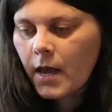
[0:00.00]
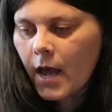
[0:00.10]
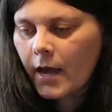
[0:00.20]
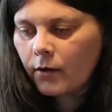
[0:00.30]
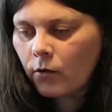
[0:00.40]

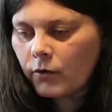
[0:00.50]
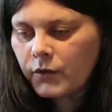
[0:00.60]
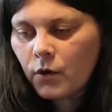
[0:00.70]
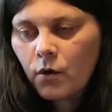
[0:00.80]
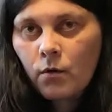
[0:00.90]
and
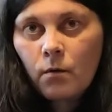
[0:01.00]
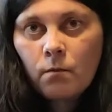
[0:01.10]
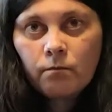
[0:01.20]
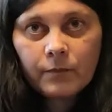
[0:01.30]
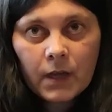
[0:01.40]
also
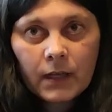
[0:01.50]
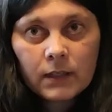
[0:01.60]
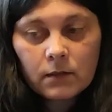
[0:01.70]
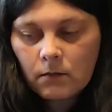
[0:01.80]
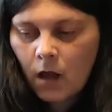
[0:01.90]

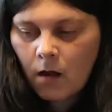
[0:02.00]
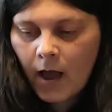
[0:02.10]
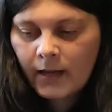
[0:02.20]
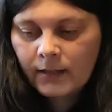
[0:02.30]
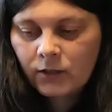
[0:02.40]
it, uh,
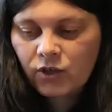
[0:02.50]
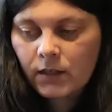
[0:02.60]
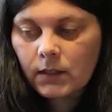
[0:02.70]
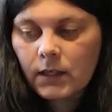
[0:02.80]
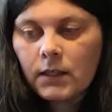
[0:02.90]
as
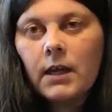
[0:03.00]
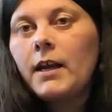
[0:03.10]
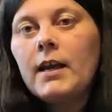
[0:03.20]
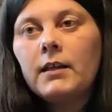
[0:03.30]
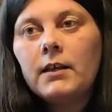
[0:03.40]
suggested,
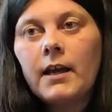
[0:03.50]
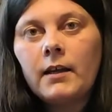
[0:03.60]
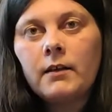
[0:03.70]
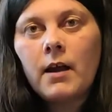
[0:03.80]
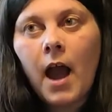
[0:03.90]
it
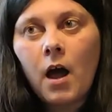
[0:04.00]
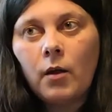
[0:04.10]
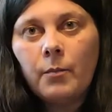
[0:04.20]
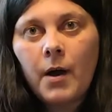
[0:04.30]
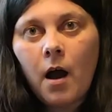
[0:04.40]
can
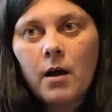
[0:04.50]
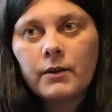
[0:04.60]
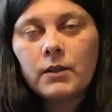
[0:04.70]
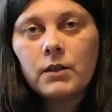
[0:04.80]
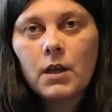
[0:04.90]
help
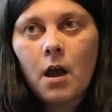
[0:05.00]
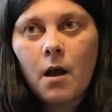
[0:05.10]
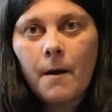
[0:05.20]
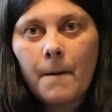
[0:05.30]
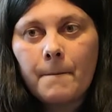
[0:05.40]
us
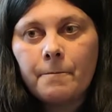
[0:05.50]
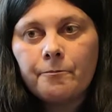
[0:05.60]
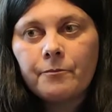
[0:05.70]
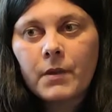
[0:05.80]
um,